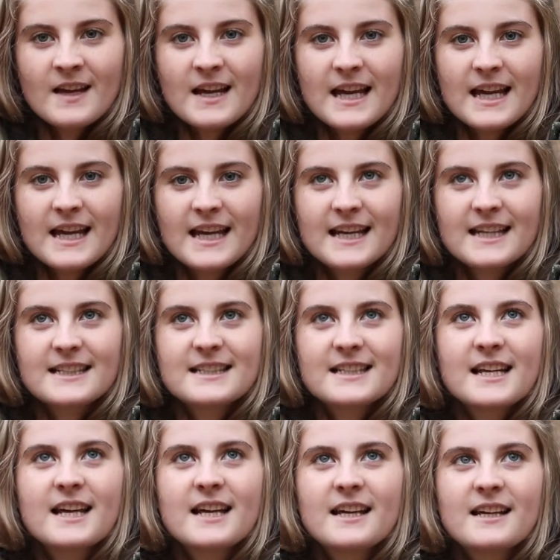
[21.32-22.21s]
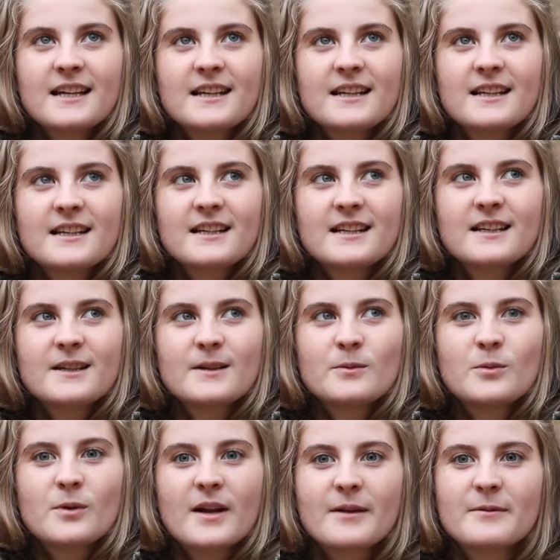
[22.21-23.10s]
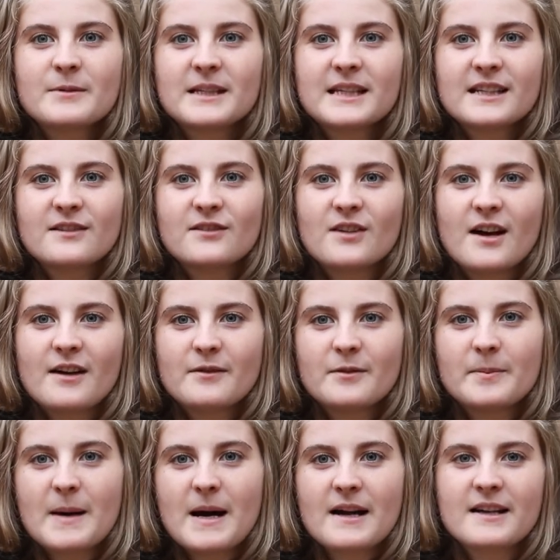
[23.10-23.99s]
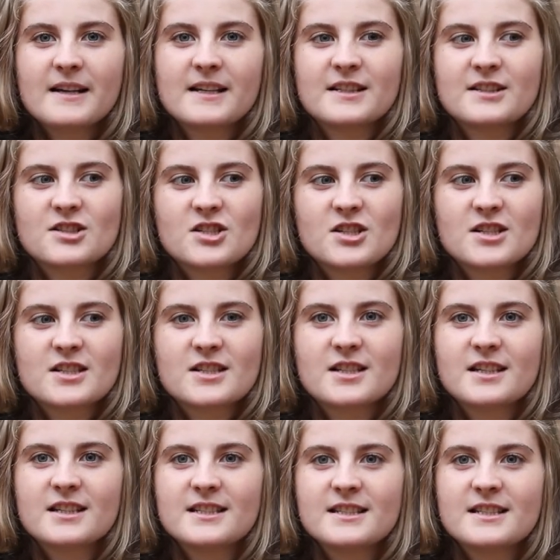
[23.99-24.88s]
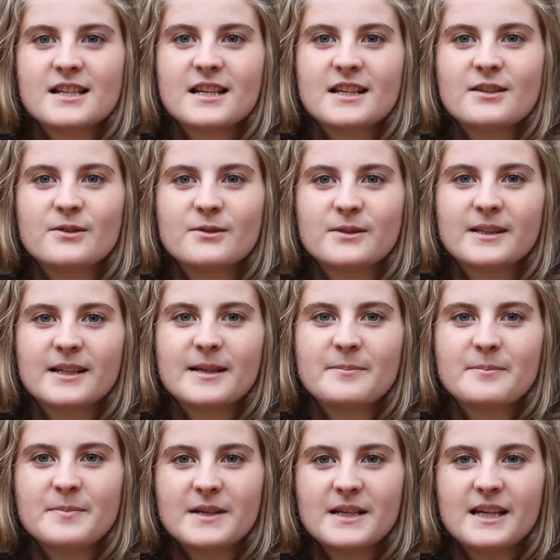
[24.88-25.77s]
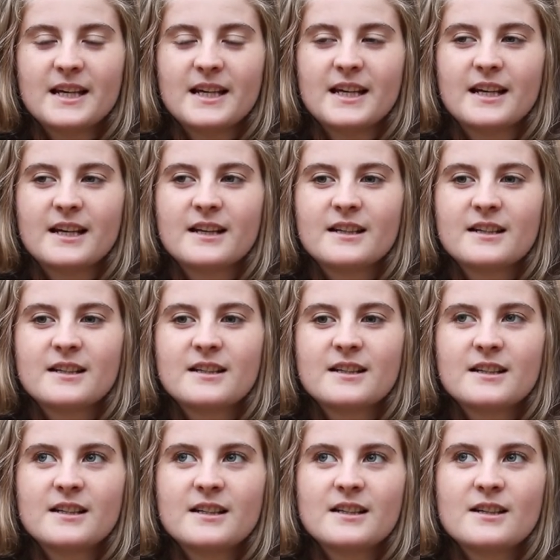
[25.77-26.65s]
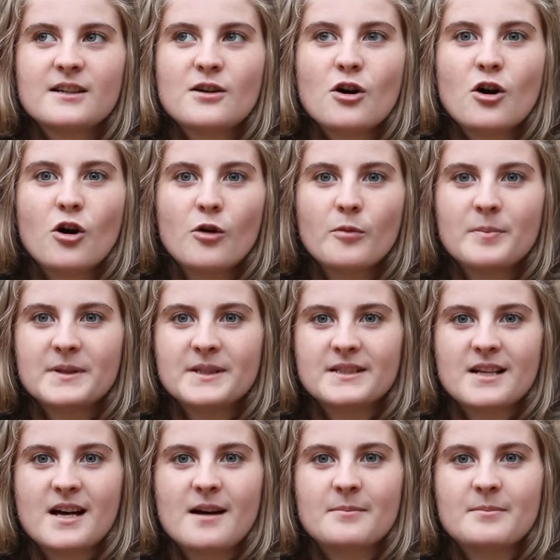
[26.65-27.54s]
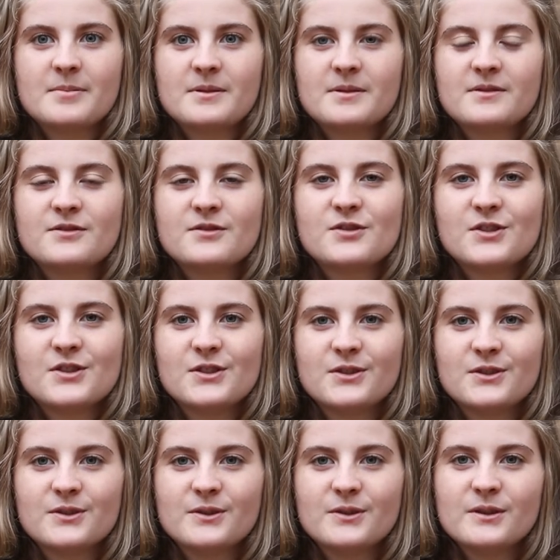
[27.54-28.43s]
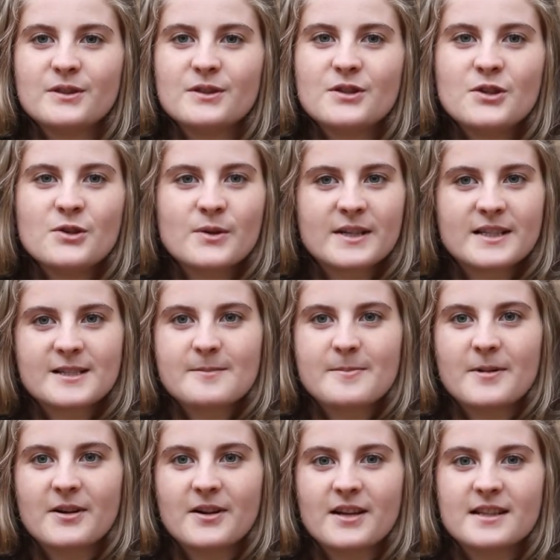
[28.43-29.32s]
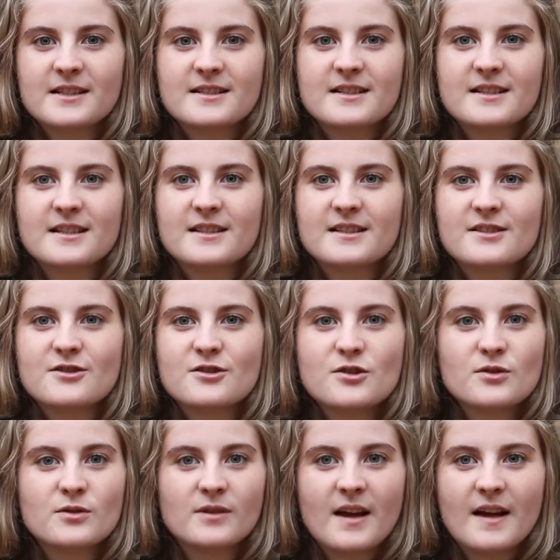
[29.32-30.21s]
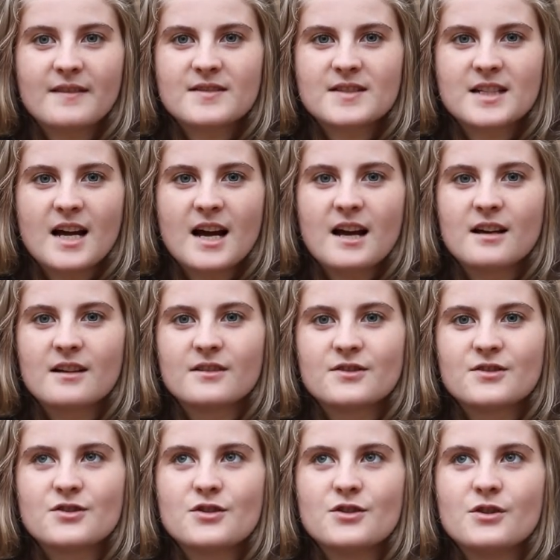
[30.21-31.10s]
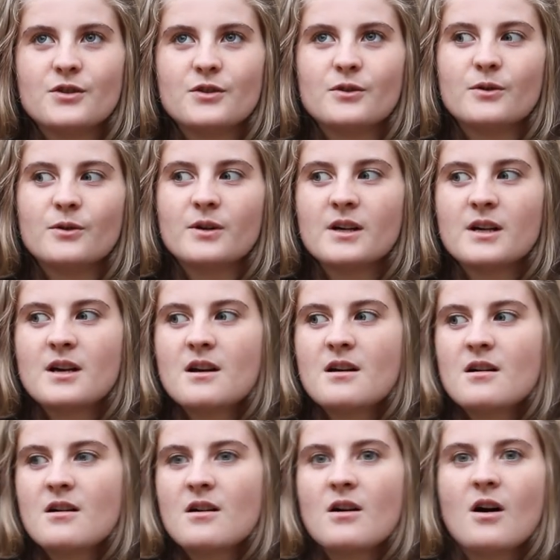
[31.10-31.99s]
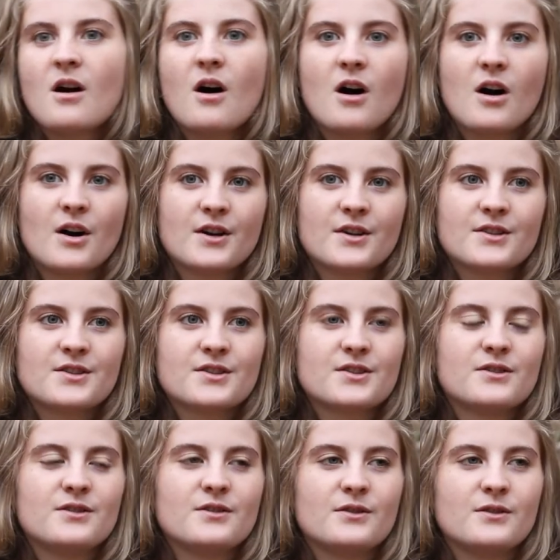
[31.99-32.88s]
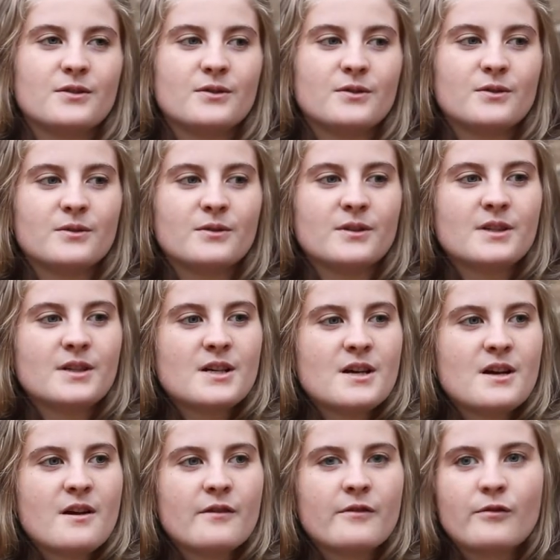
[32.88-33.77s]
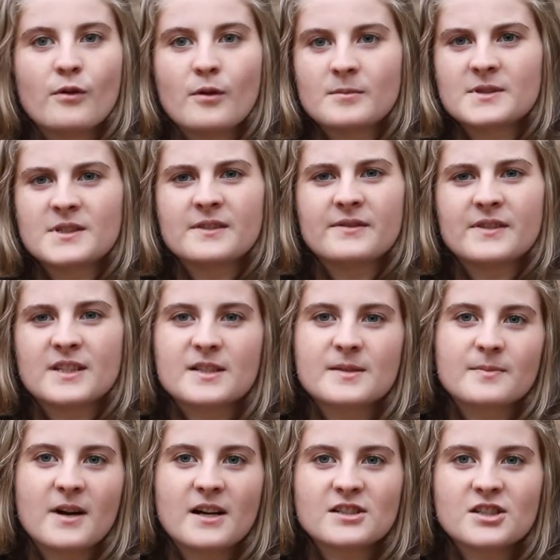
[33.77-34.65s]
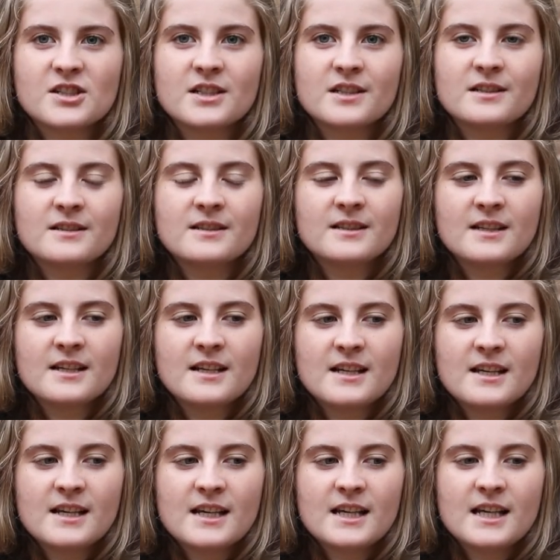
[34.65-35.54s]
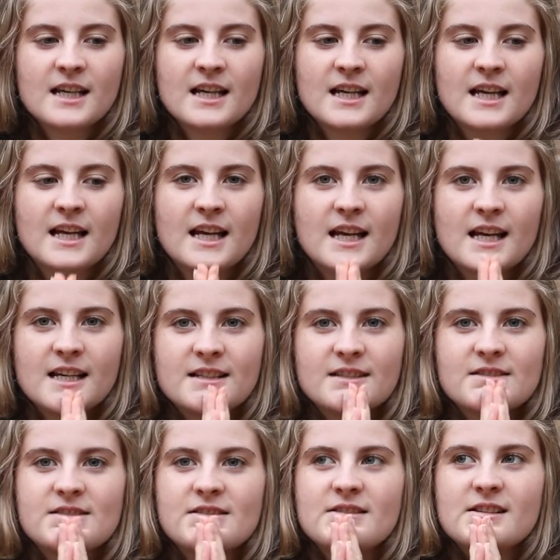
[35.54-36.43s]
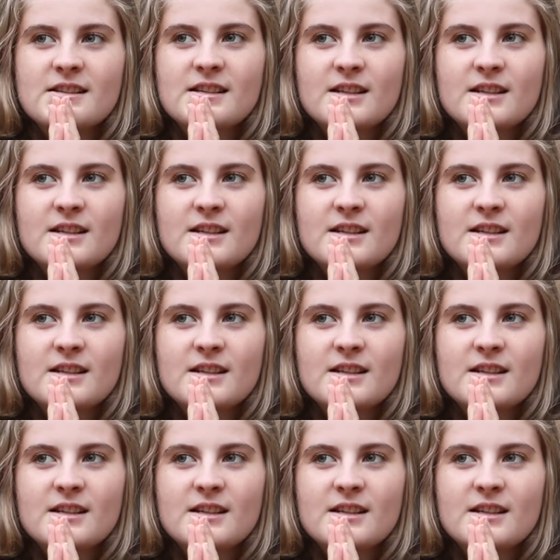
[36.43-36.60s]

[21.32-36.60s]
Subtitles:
and what I really love about it is just continually being opened up to new experiences, new lifestyles, new art, new forms of expression. And